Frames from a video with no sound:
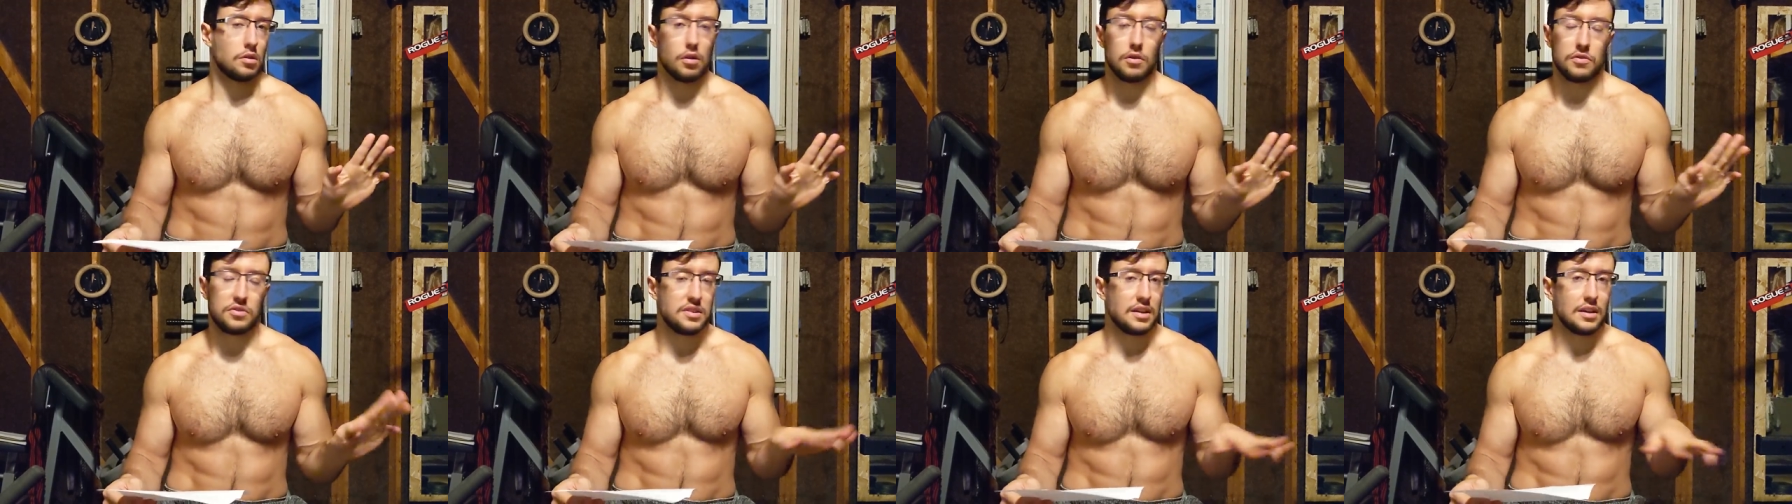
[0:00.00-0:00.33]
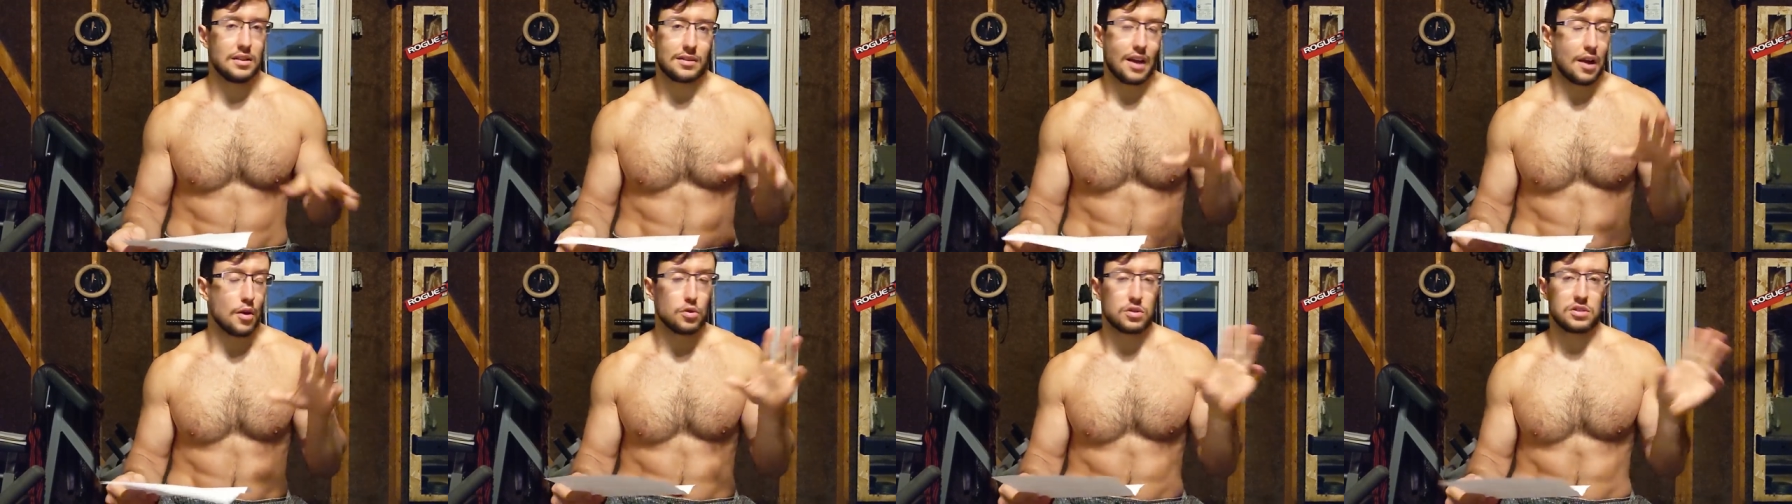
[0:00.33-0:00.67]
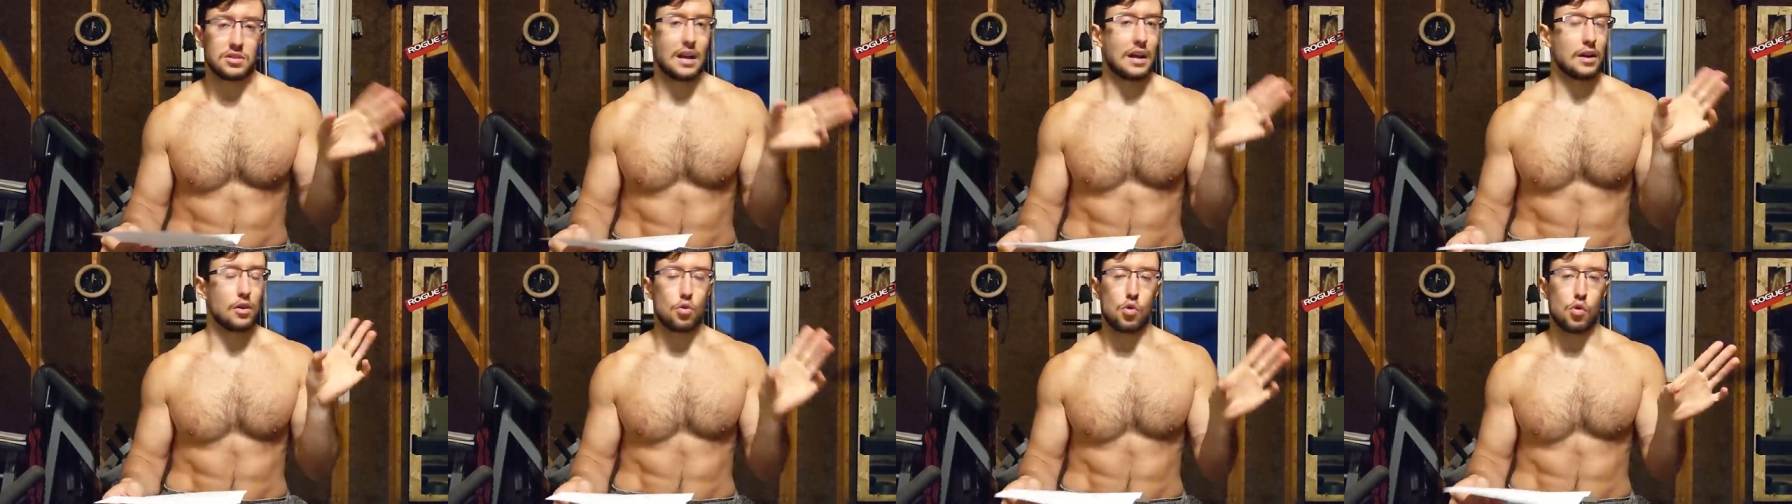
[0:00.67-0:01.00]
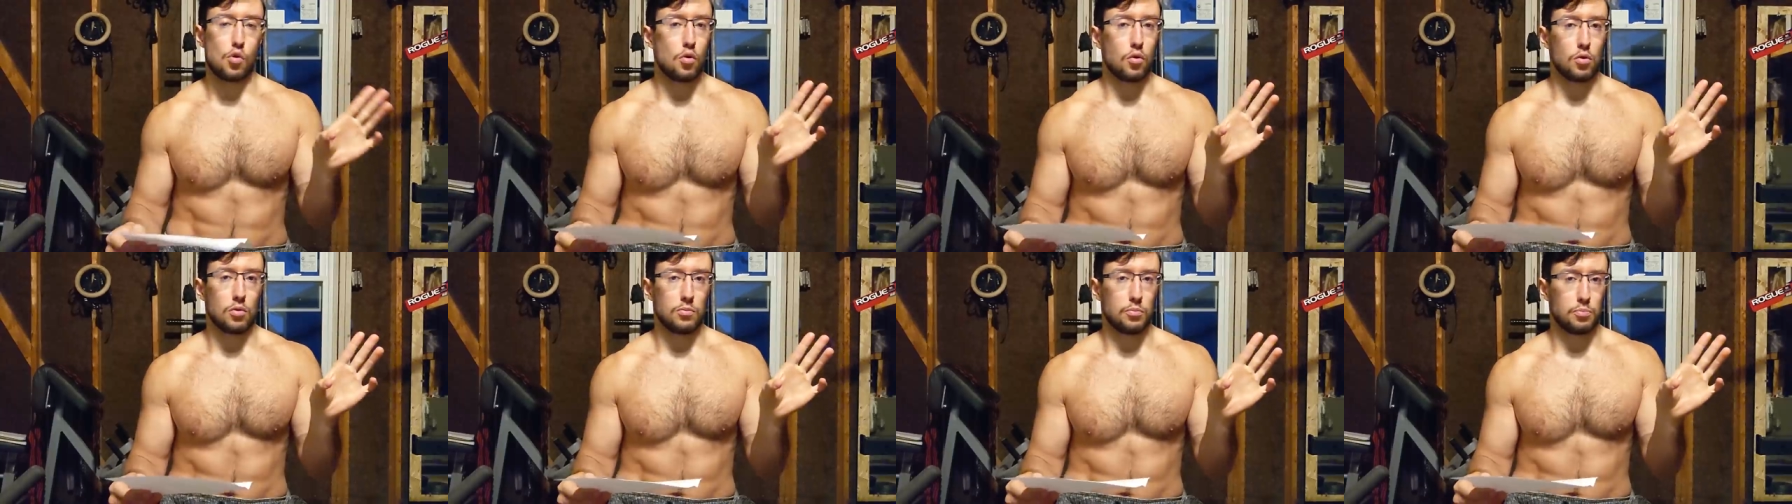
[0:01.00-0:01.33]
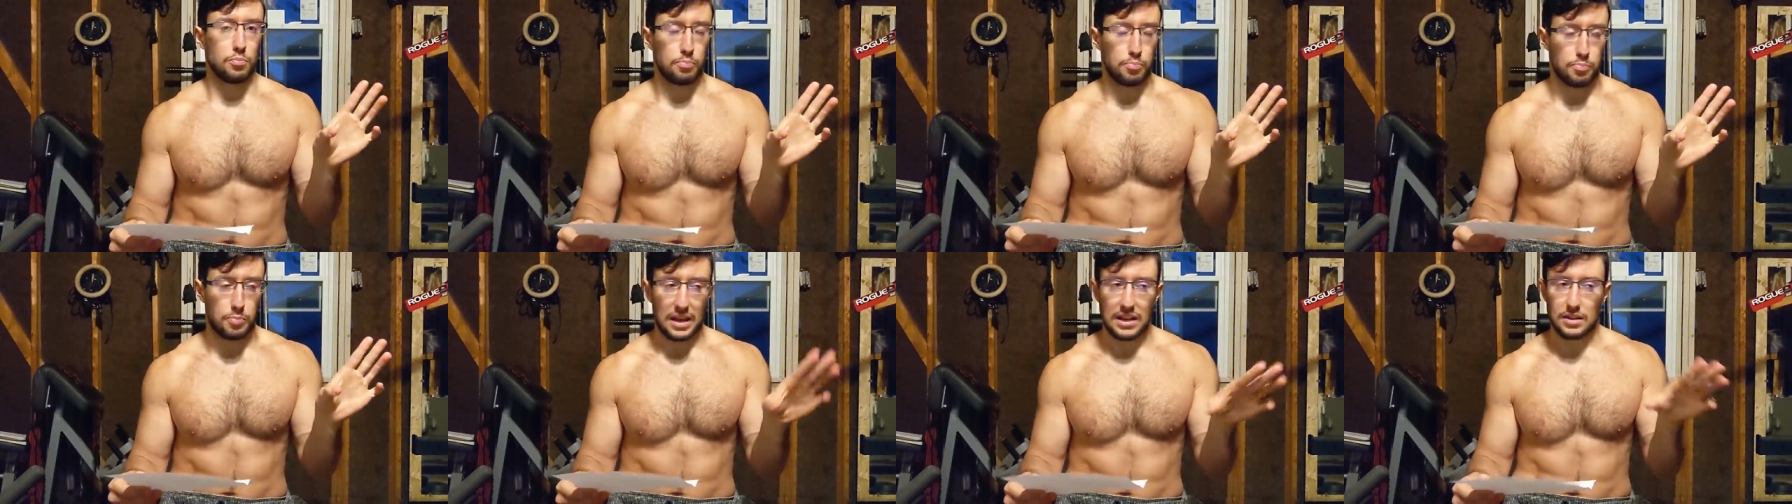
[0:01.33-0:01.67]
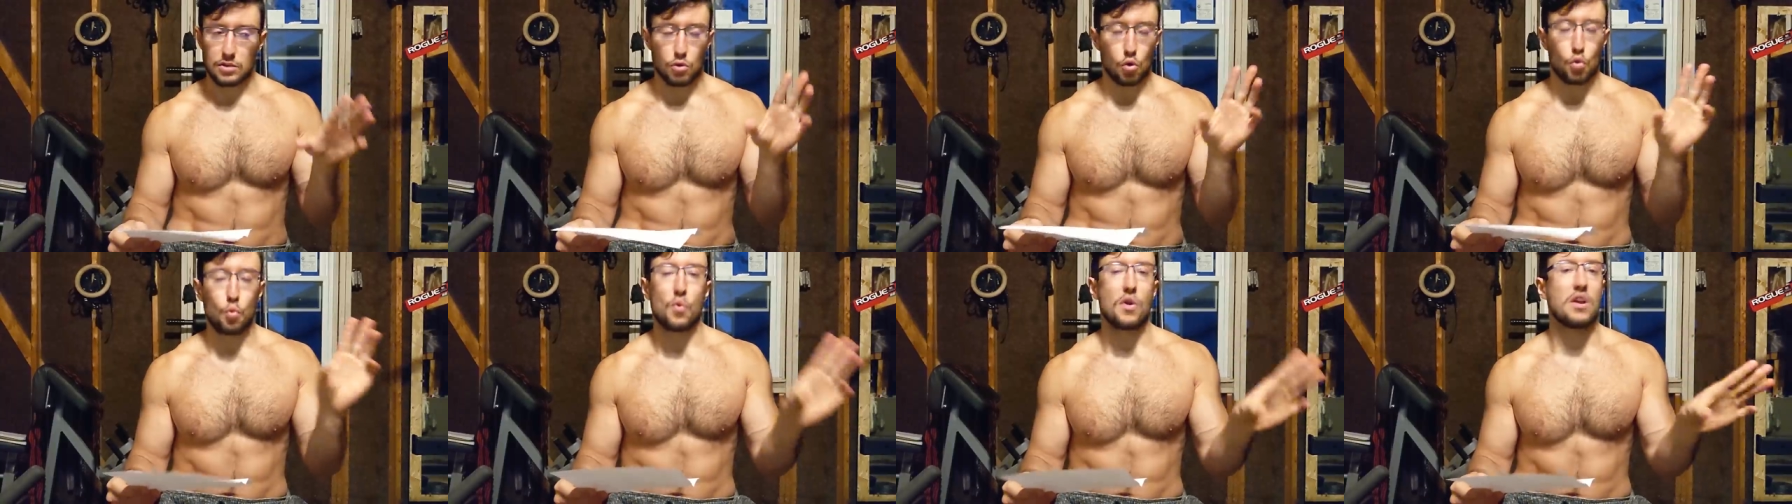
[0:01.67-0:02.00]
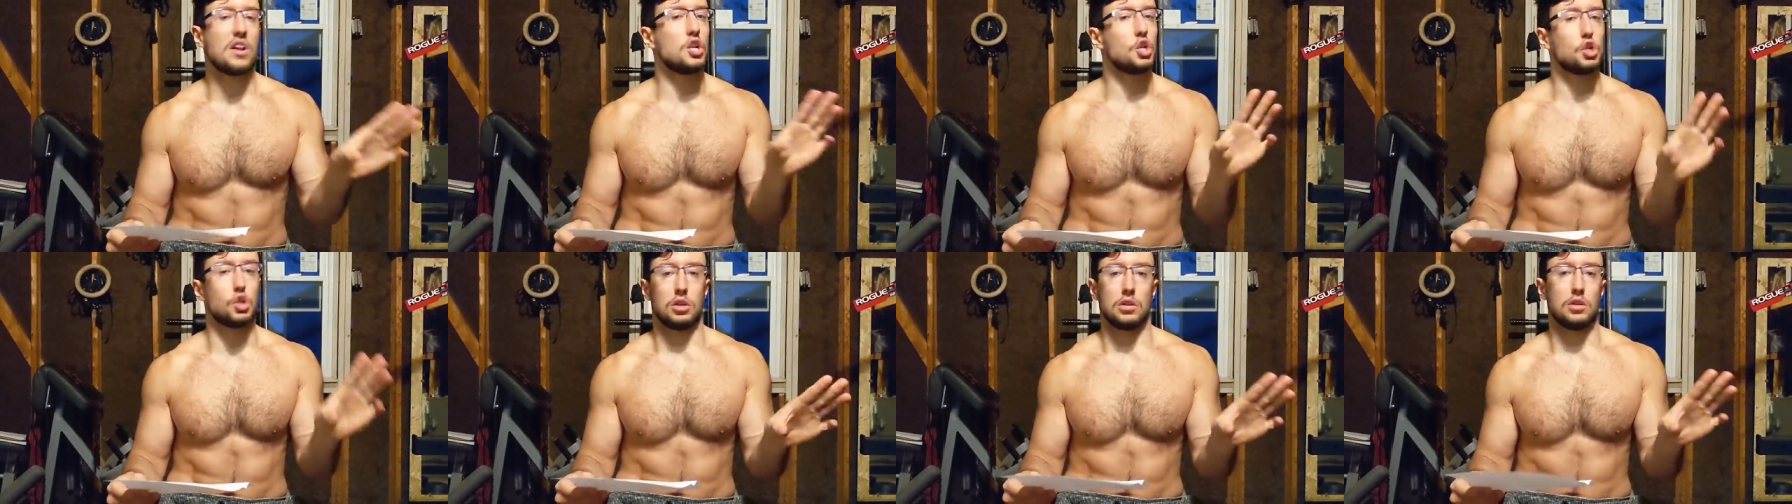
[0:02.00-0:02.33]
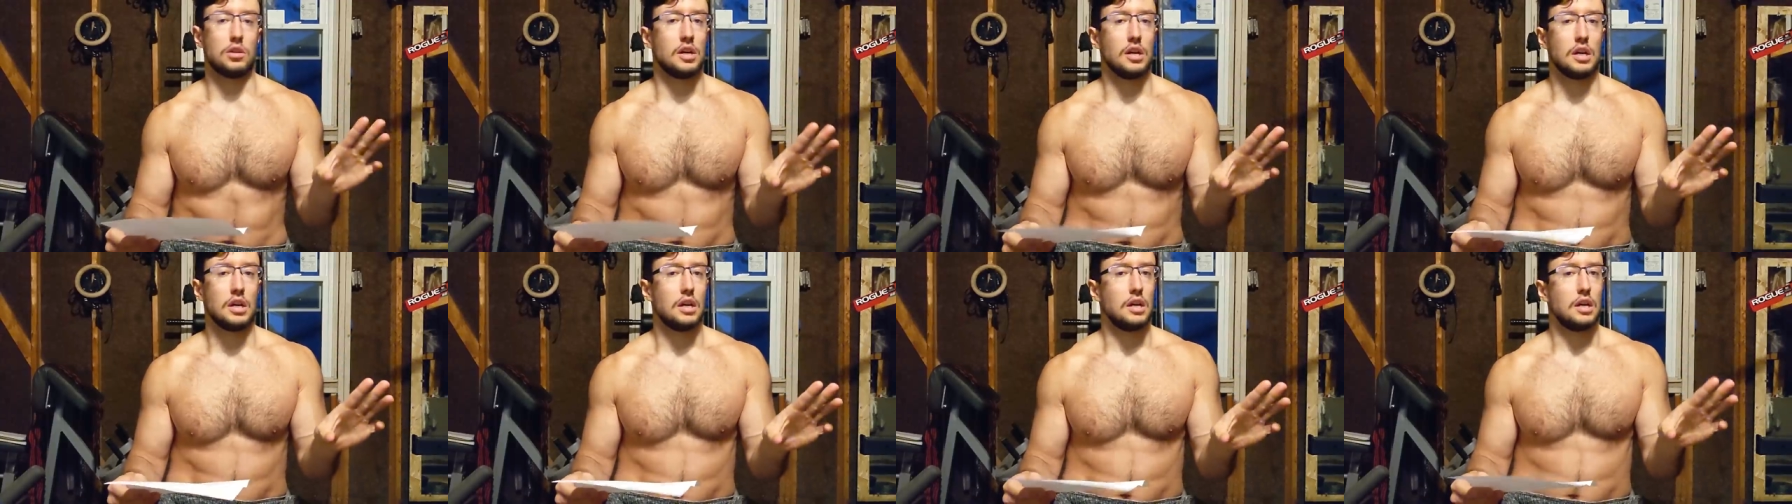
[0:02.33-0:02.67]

of the entire cycle based on religion.